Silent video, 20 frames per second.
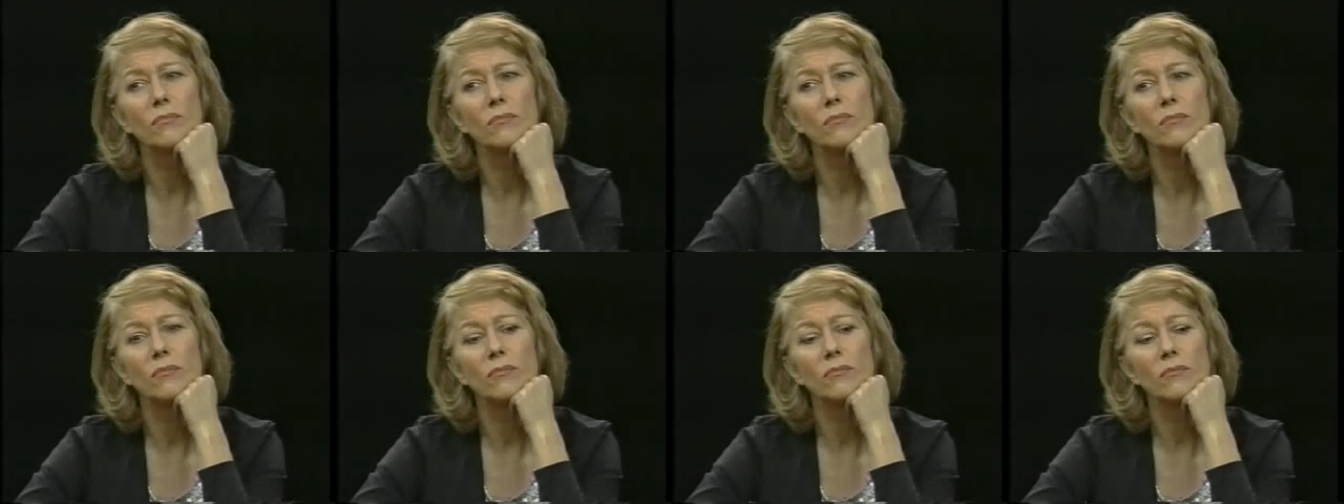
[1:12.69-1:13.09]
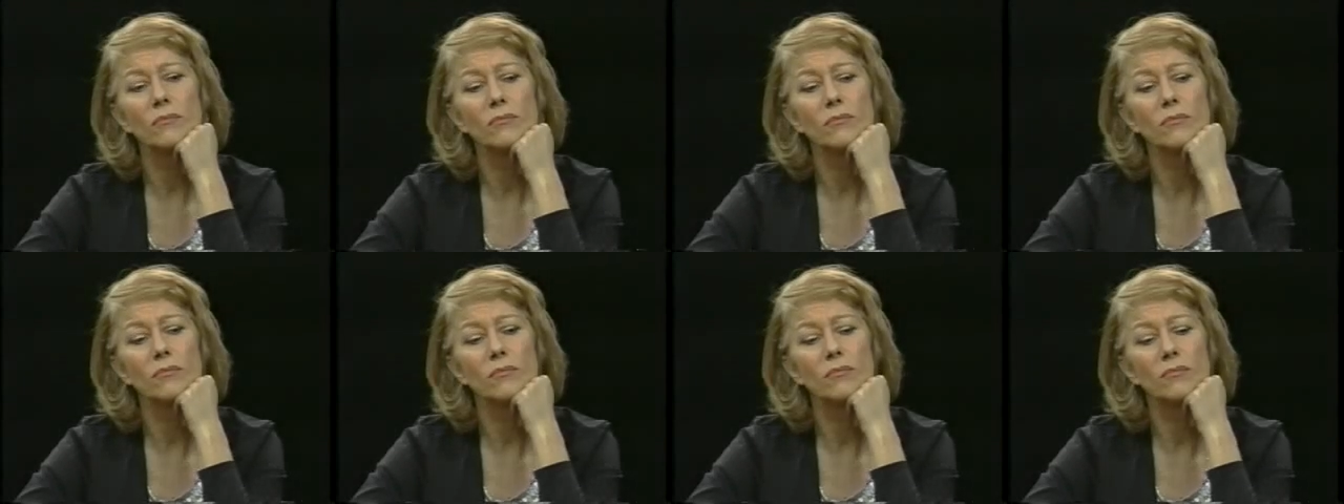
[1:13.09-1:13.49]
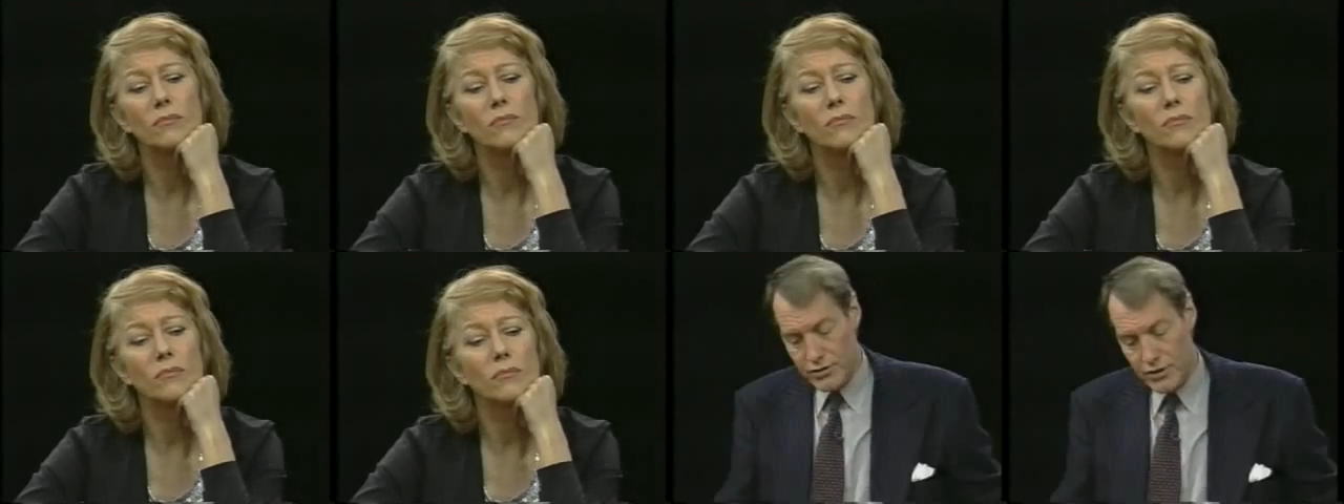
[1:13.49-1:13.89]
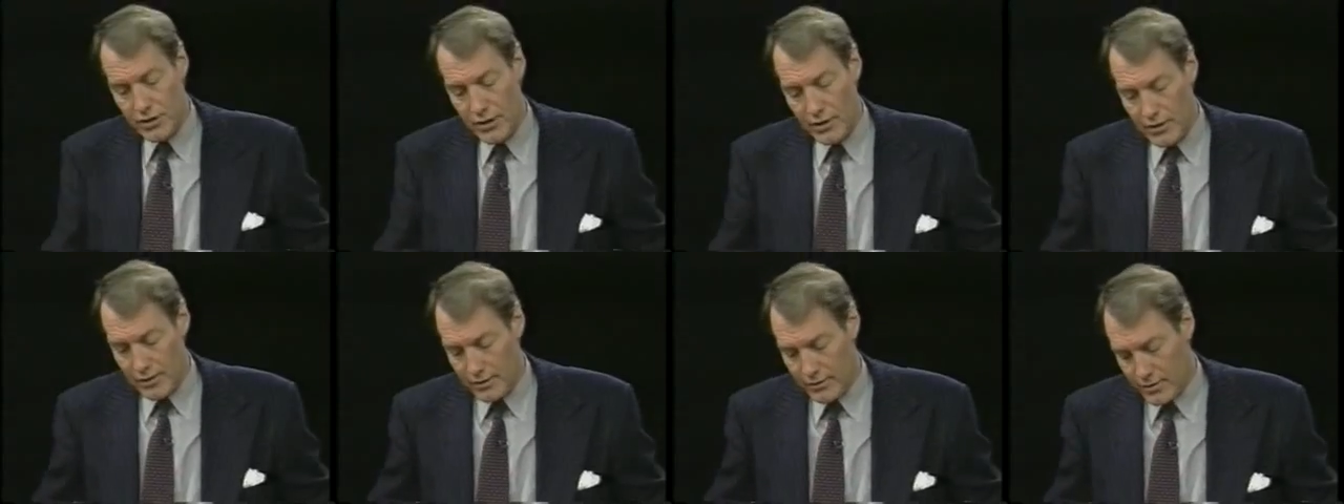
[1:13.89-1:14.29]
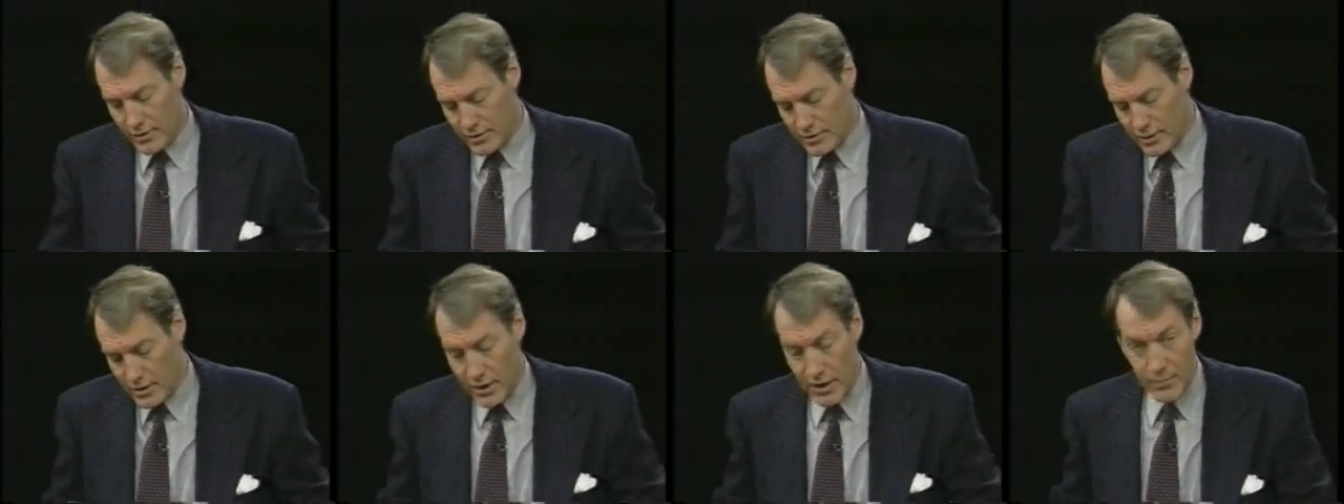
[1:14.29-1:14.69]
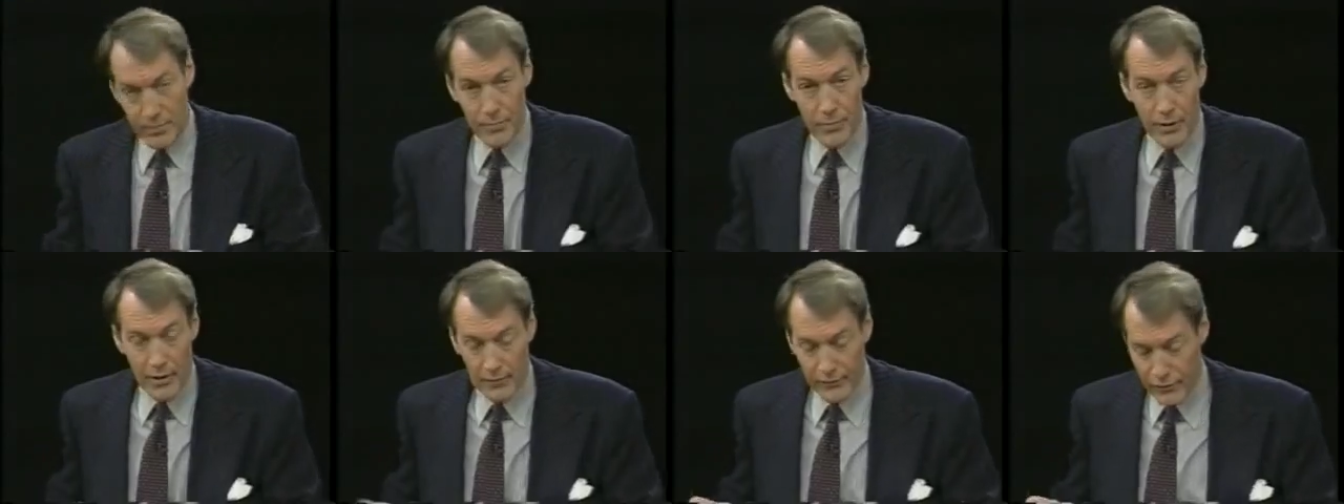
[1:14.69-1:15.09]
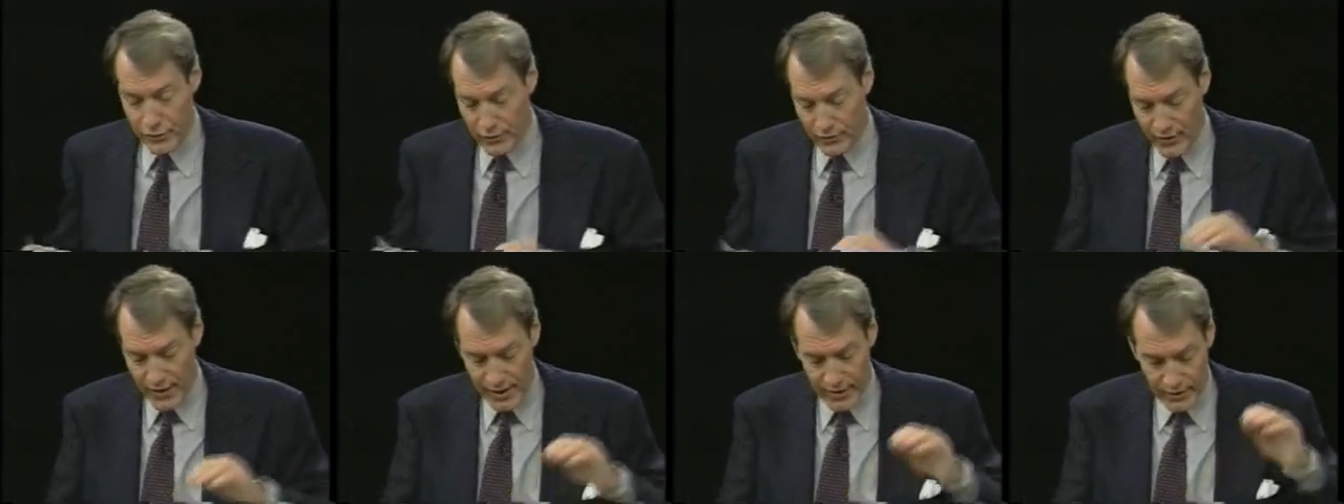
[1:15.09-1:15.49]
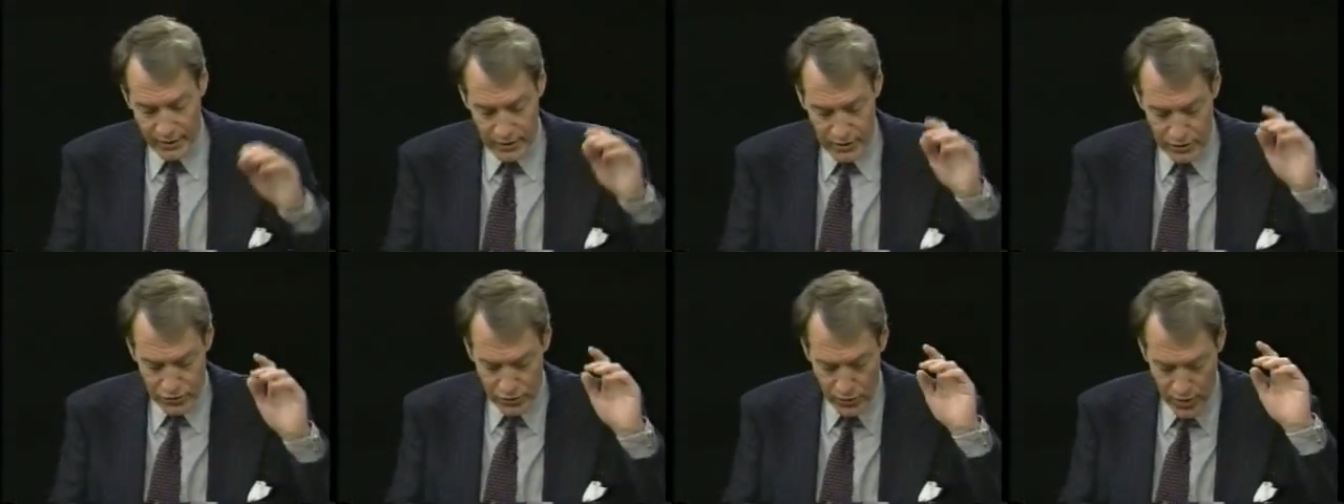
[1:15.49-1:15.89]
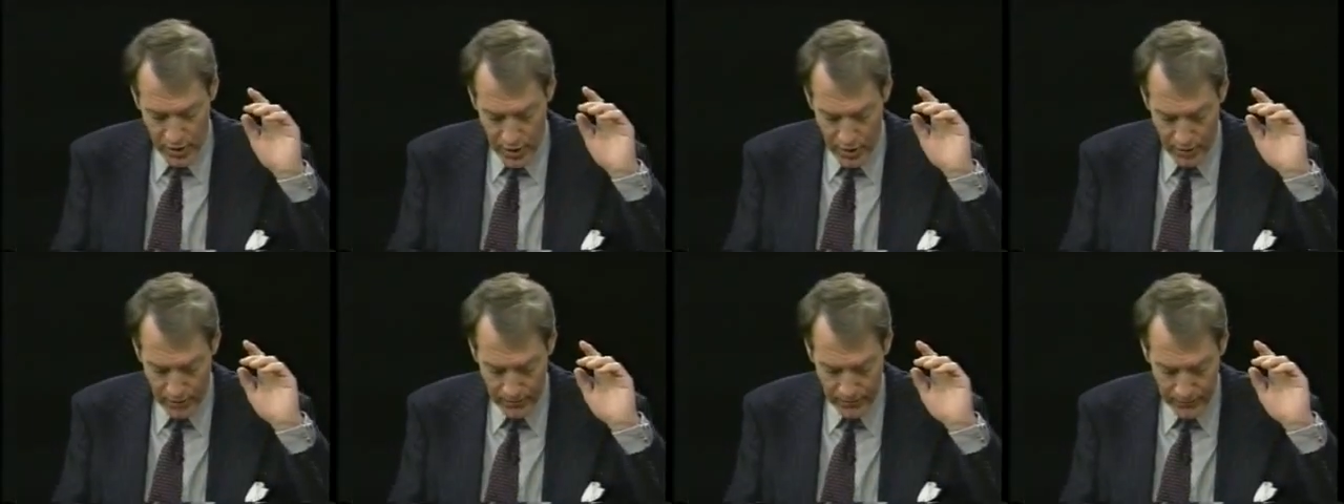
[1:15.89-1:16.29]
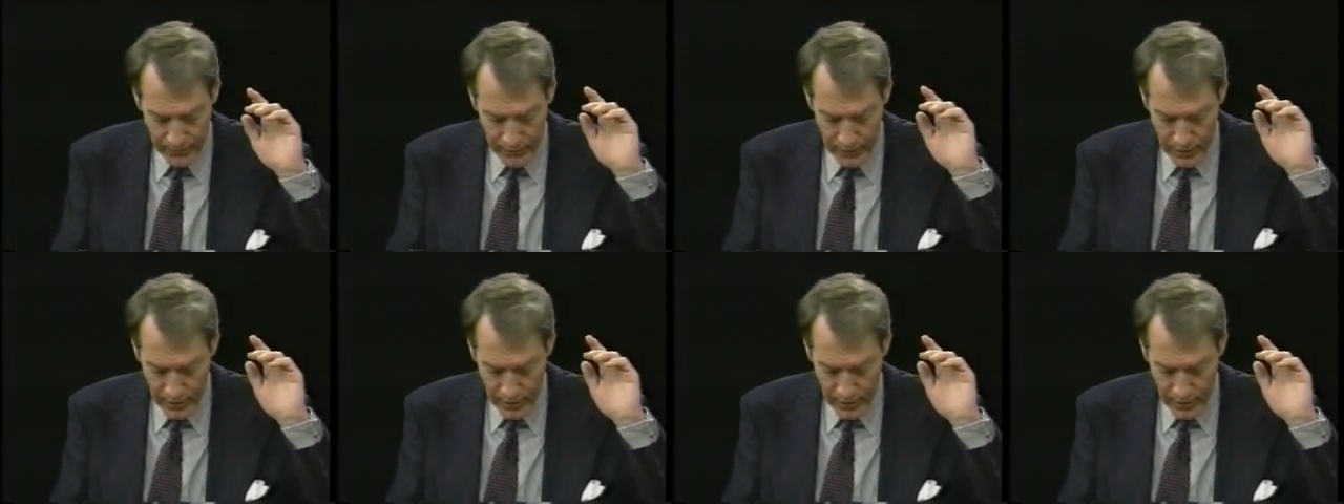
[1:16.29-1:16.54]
Take a look at this. I think we'll see in this clip Fionnuala Flanagan as well.